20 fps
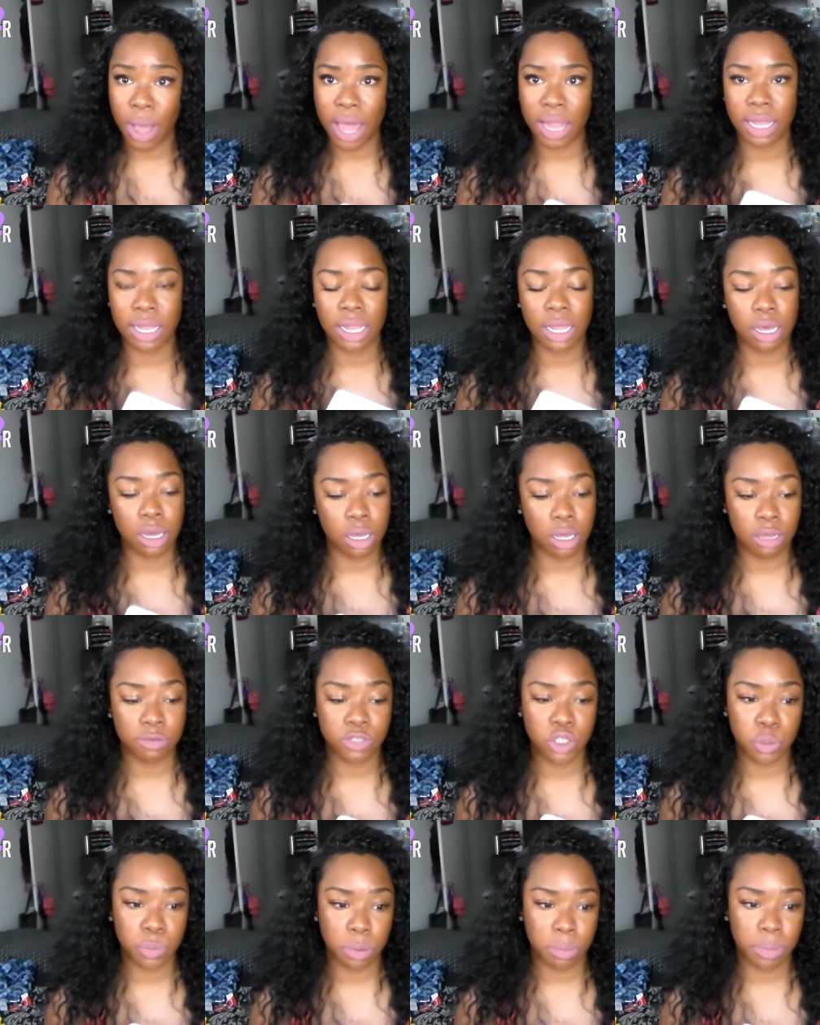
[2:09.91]
I
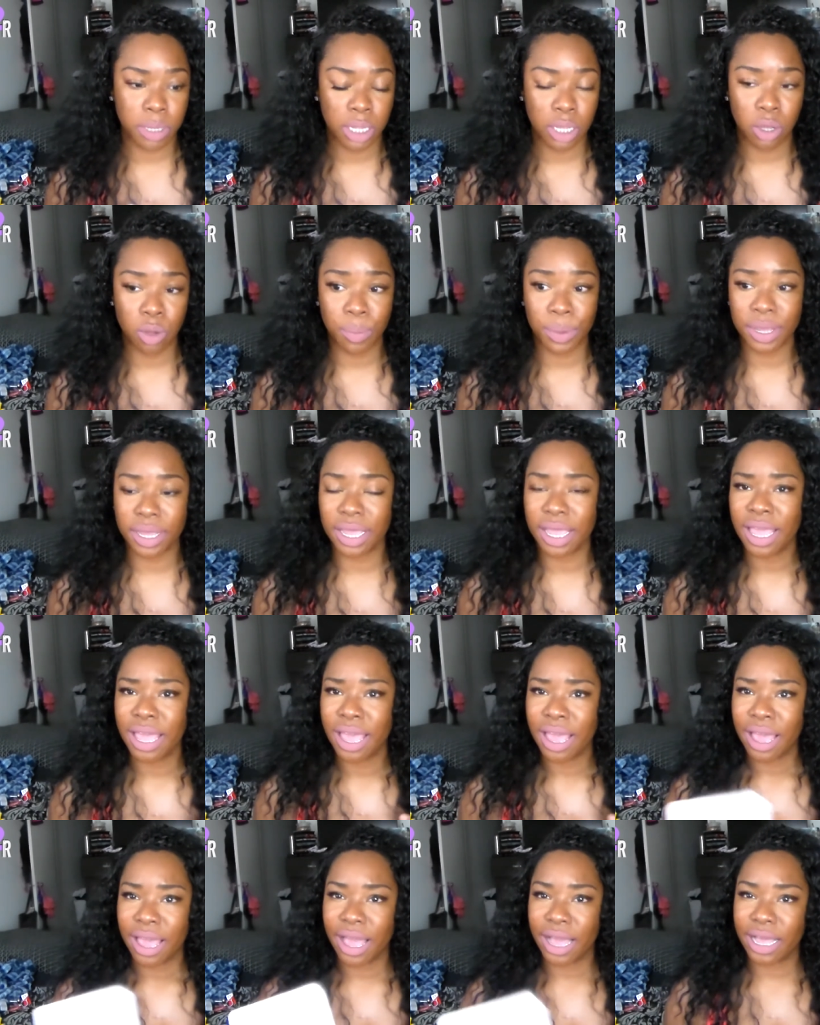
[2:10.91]
love Super Mingo, but
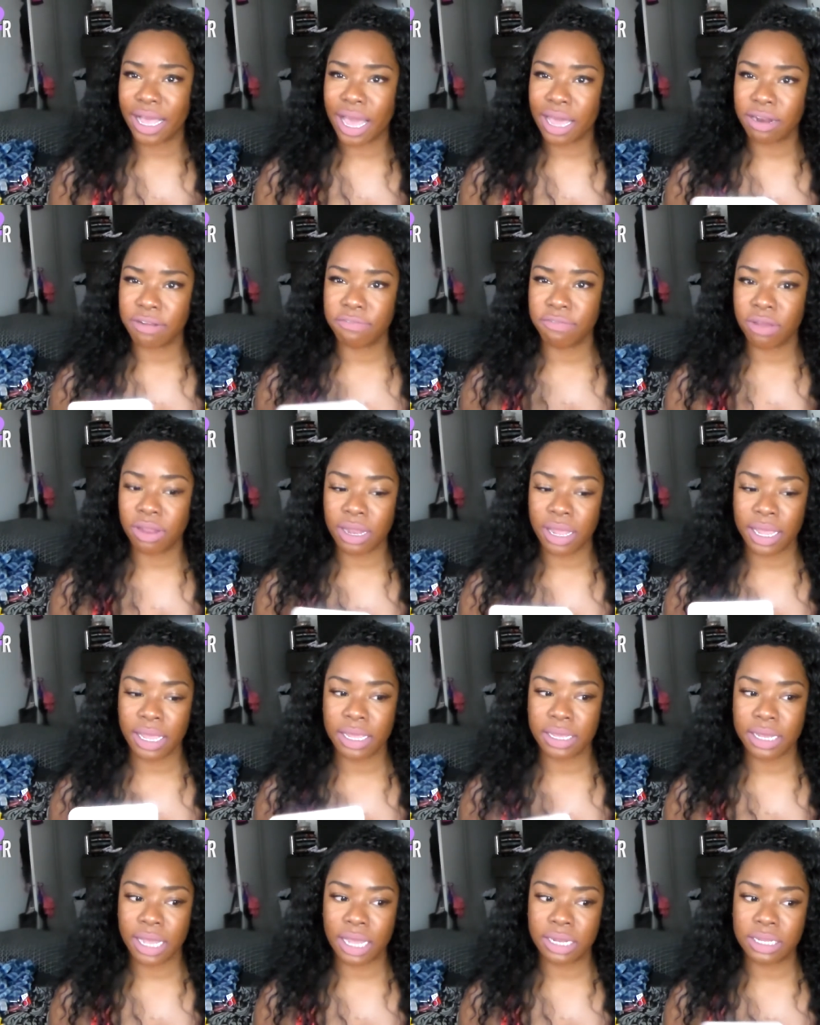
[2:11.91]
I kind of felt
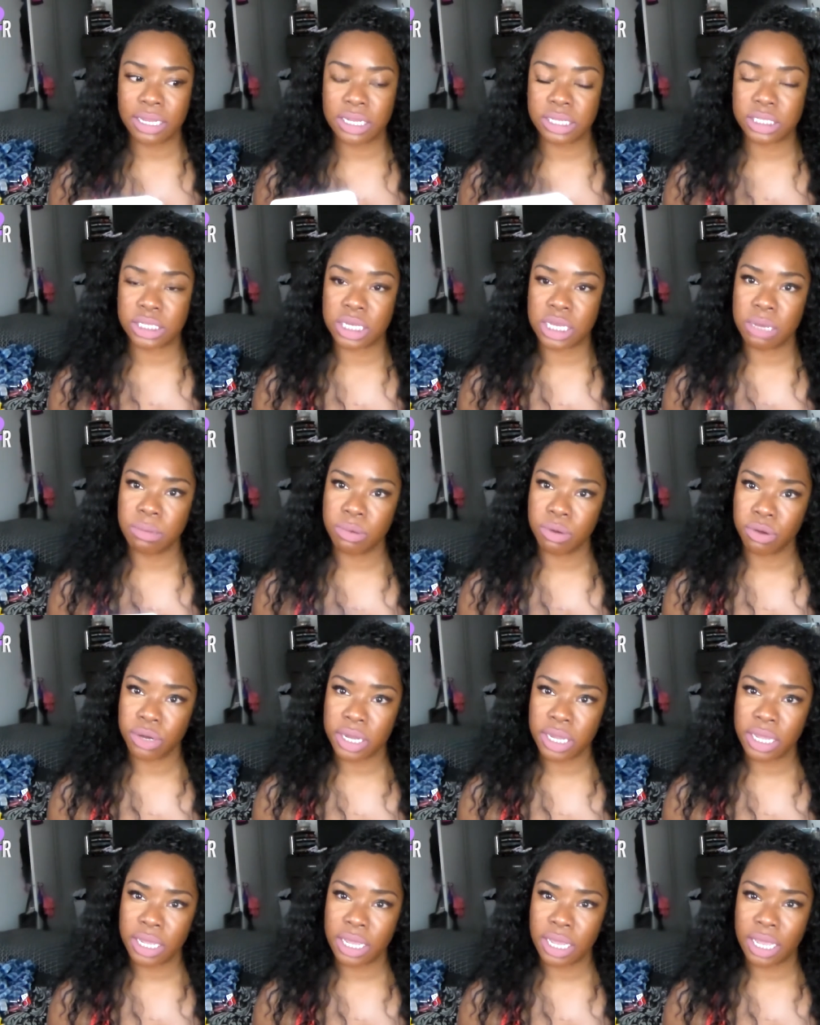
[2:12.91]
like I needed to
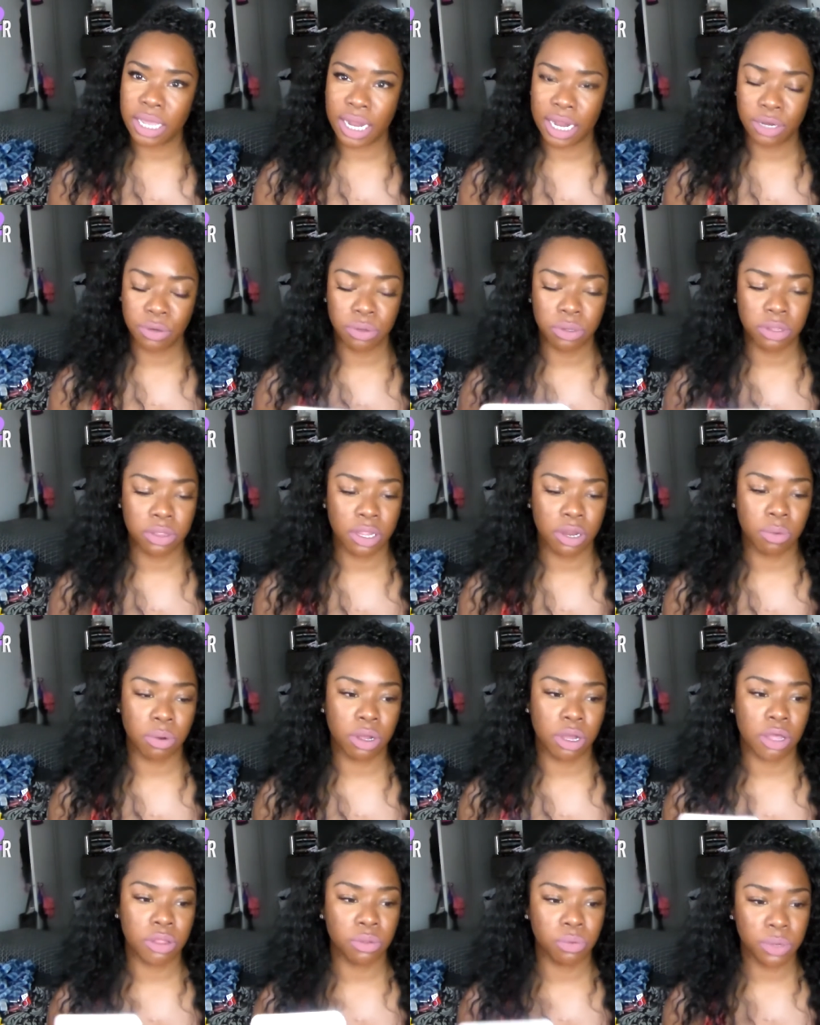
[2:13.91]
upgrade, and I knew that there
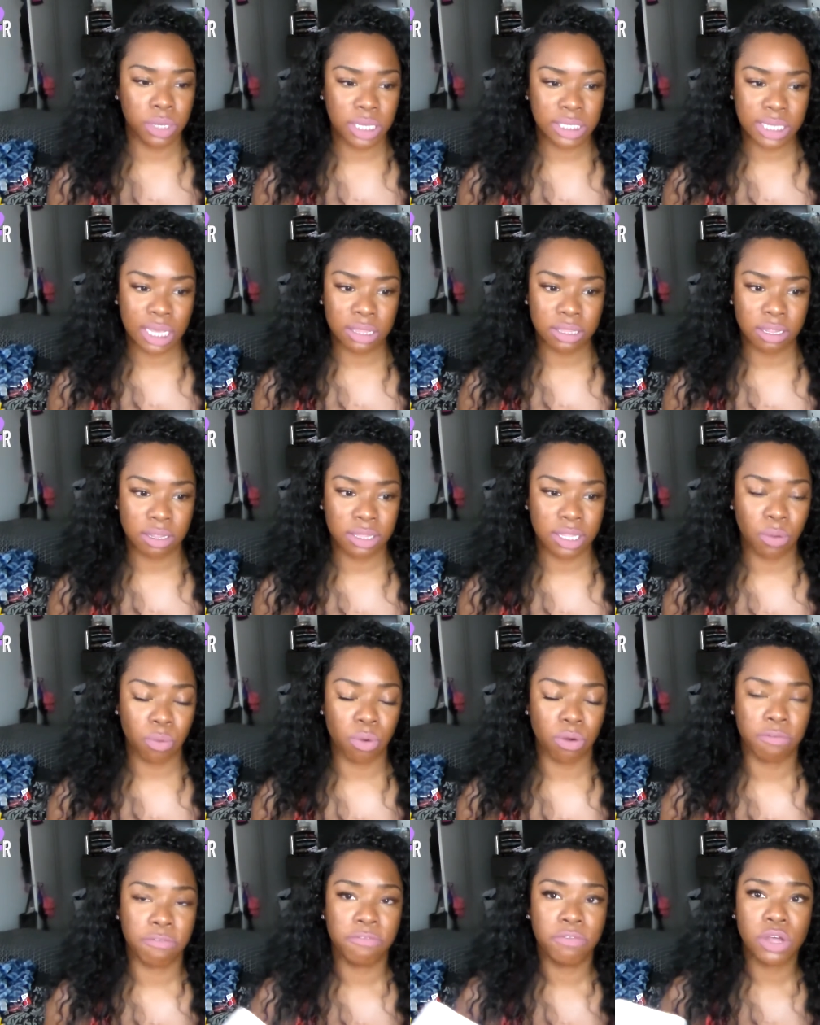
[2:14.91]
were other wigs out there that
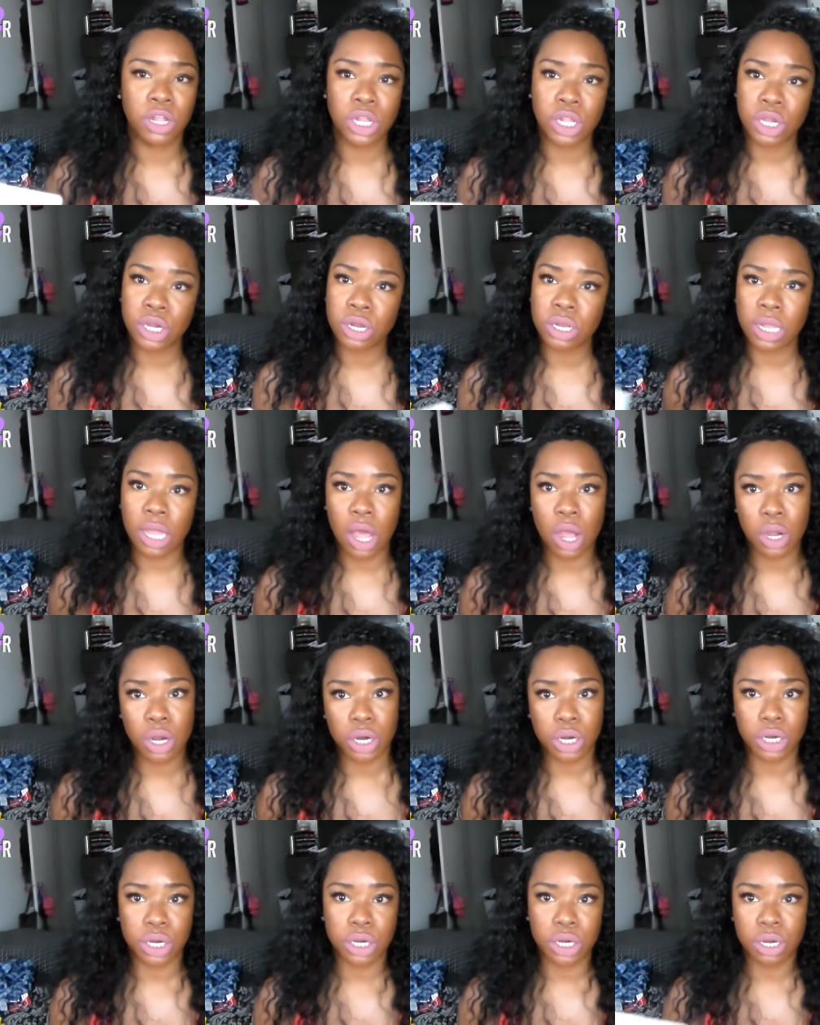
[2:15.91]
were fuller,
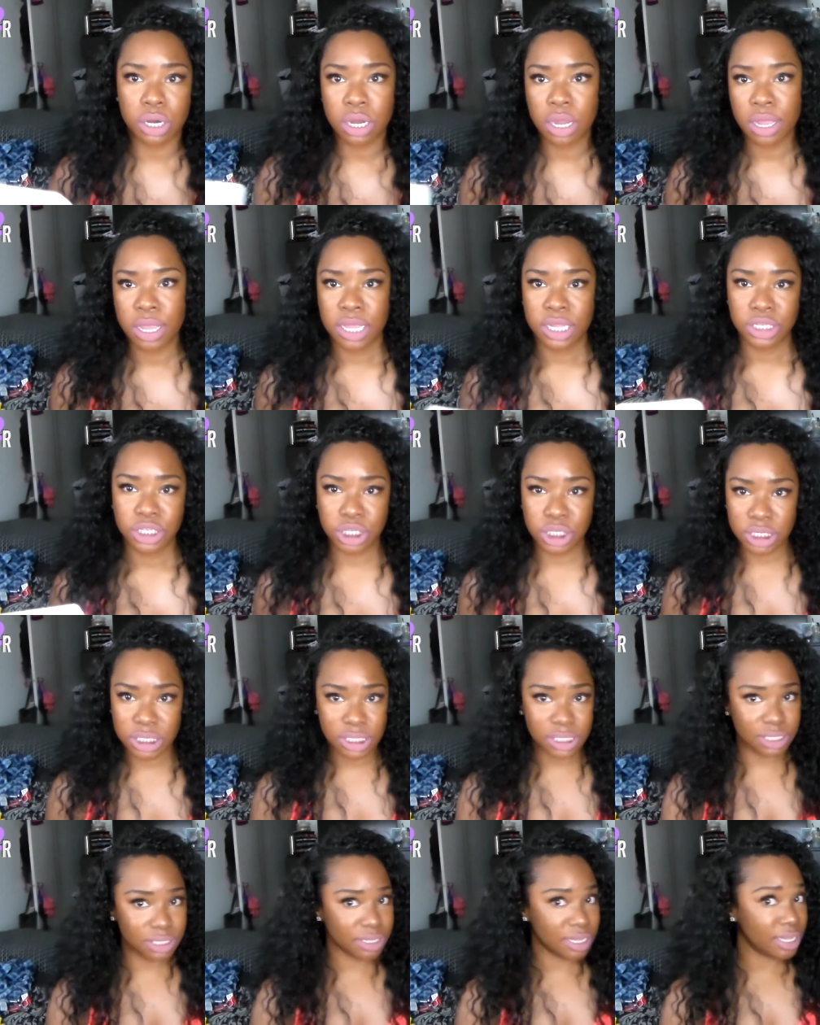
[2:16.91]
longer,
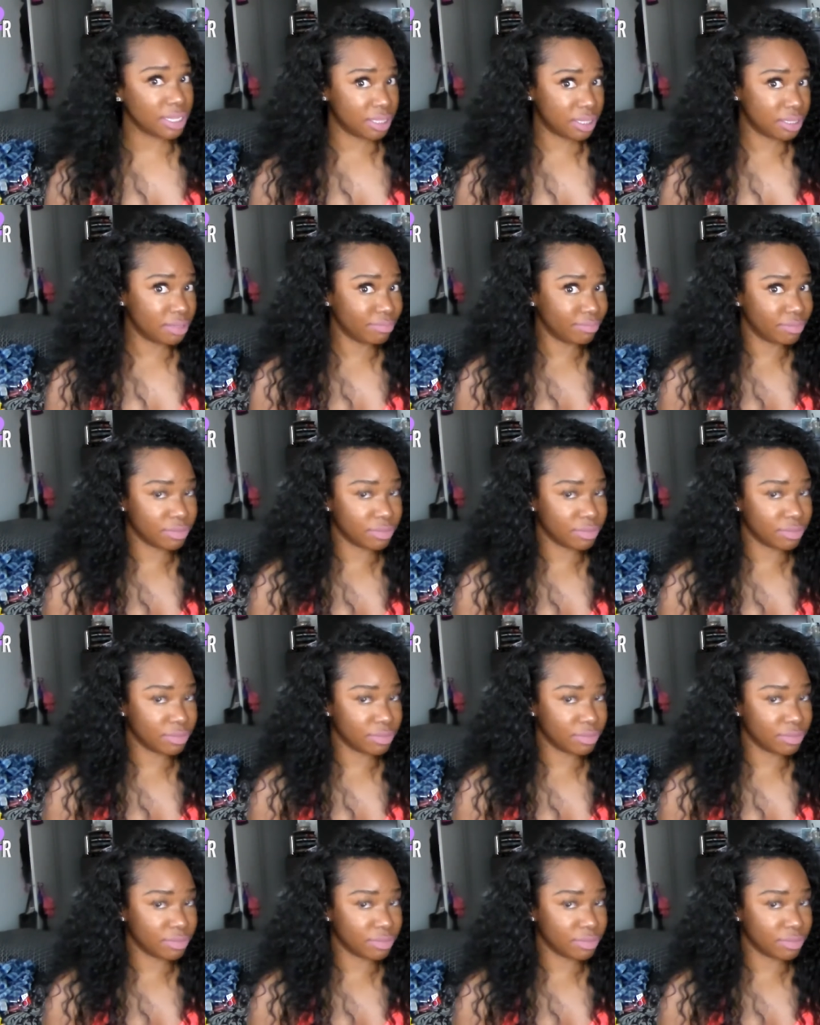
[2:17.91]
just, it,